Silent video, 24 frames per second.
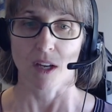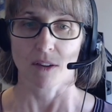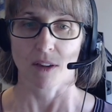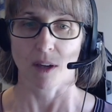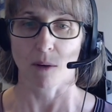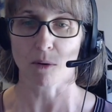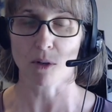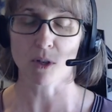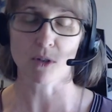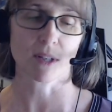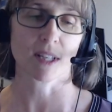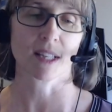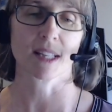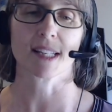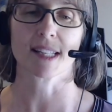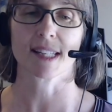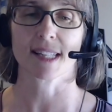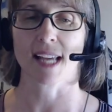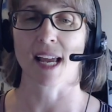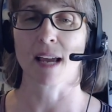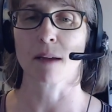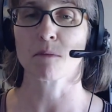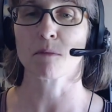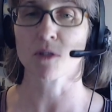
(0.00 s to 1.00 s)
they were using the
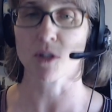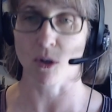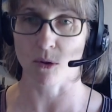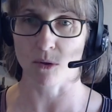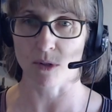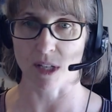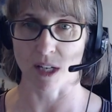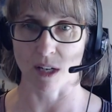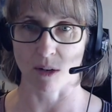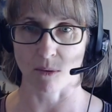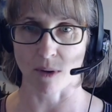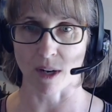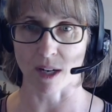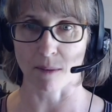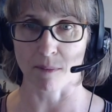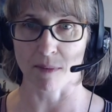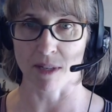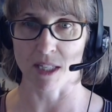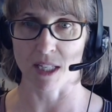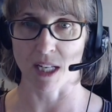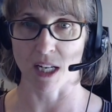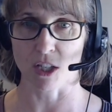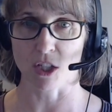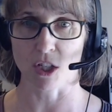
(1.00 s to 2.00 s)
same dosing
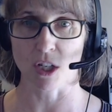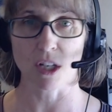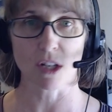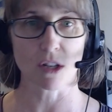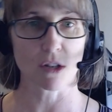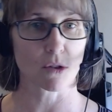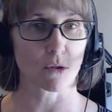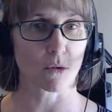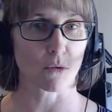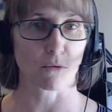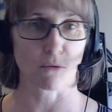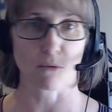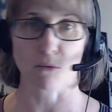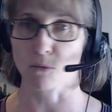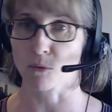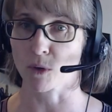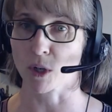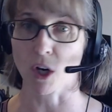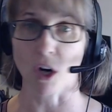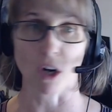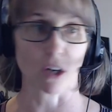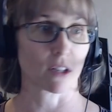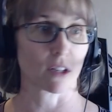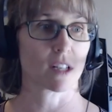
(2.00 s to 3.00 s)
recommendations
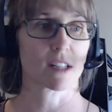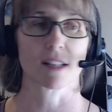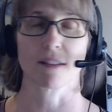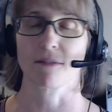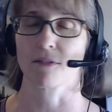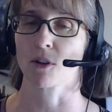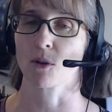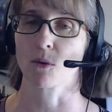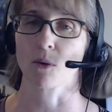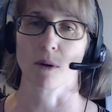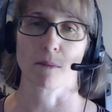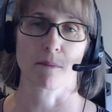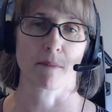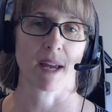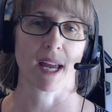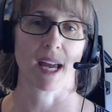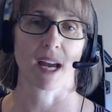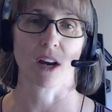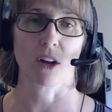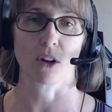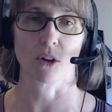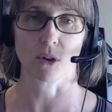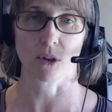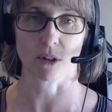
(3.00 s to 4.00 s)
regardless if you were
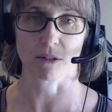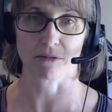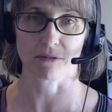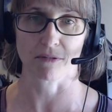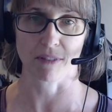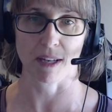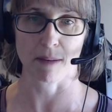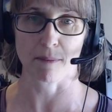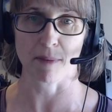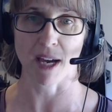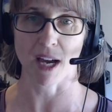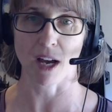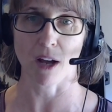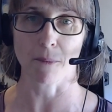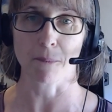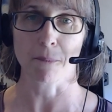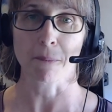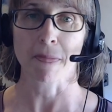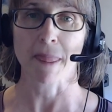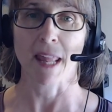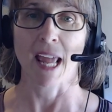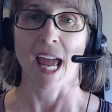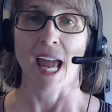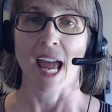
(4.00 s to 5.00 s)
male or female.